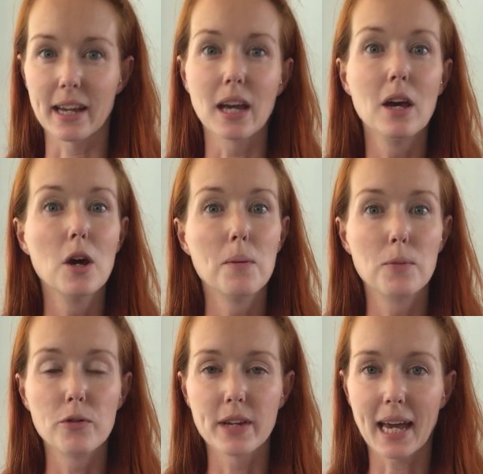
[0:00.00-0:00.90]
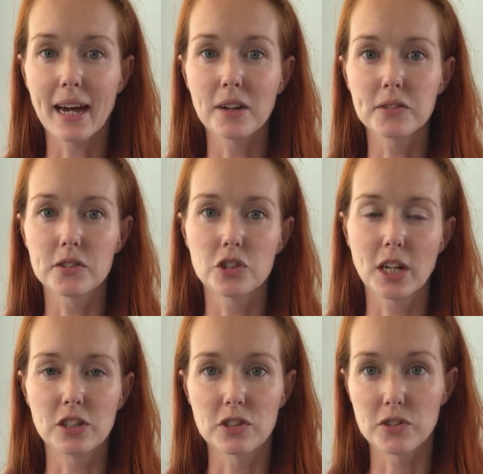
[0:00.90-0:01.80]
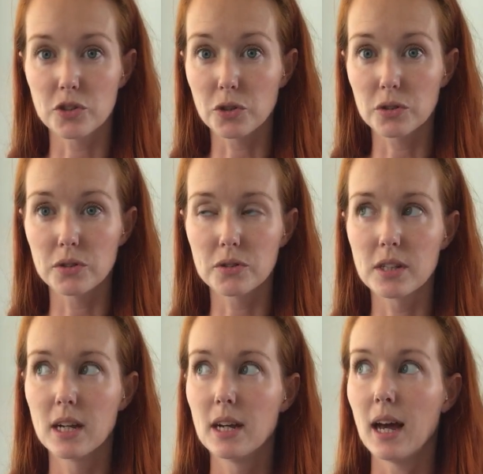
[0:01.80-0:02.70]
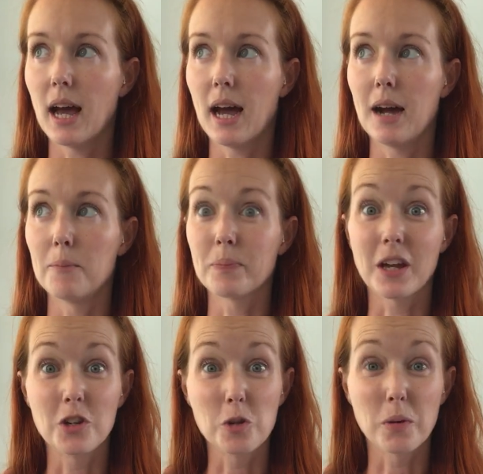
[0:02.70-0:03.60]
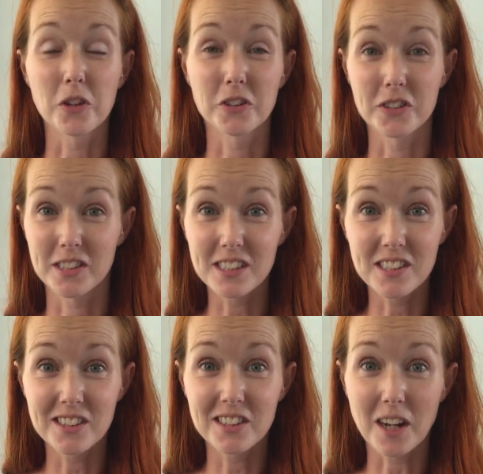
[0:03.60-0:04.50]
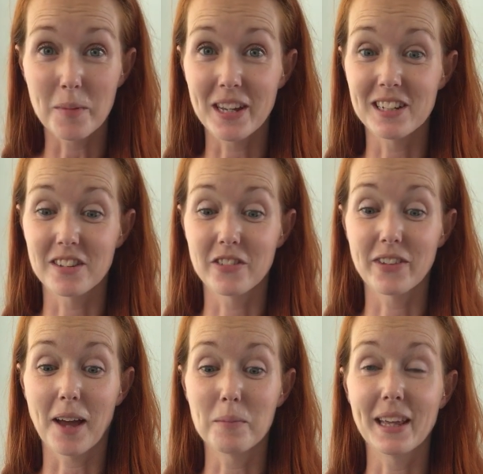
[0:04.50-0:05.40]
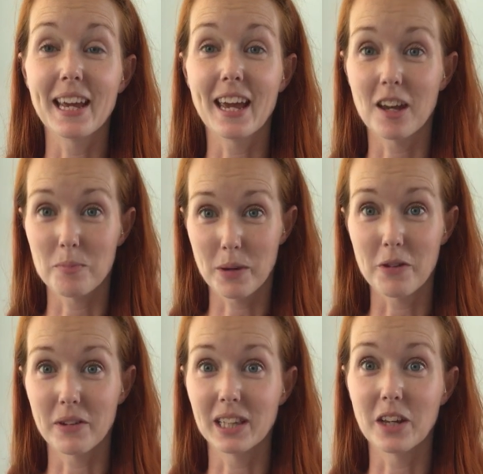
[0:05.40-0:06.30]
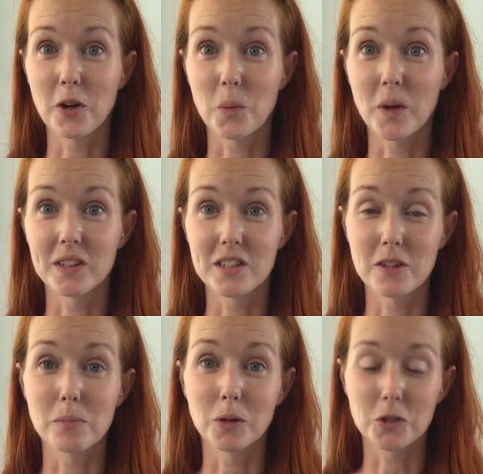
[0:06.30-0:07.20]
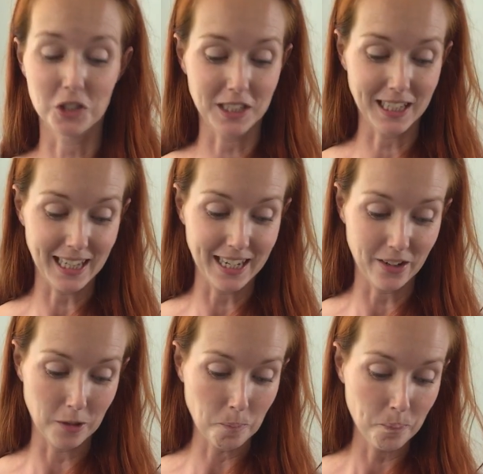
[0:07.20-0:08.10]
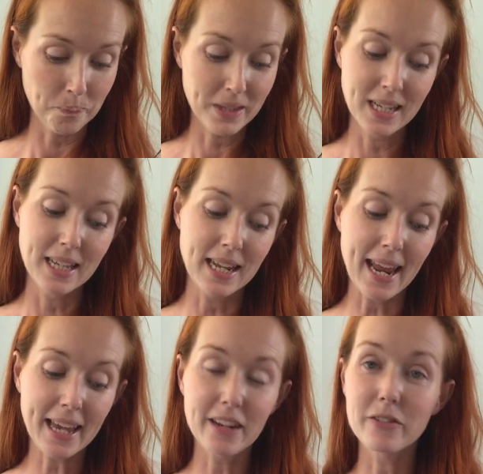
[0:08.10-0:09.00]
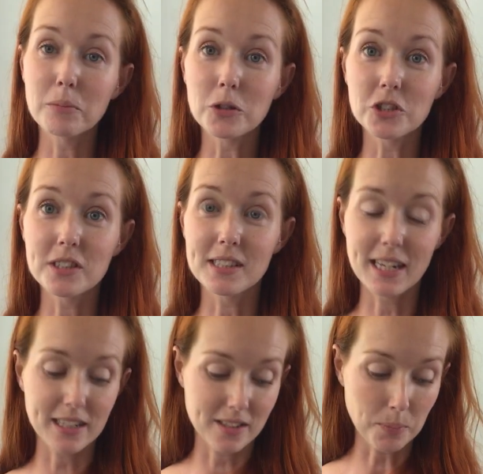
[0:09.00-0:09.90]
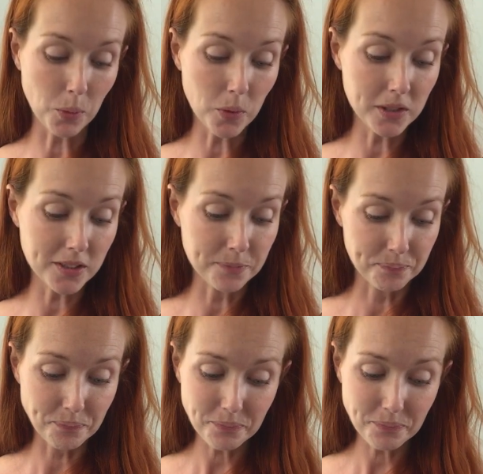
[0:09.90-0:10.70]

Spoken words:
like moving house, changing schools, a new brother or sister coming into the family, it can be a really good one to emotionally lean on. Negative emotions that it supports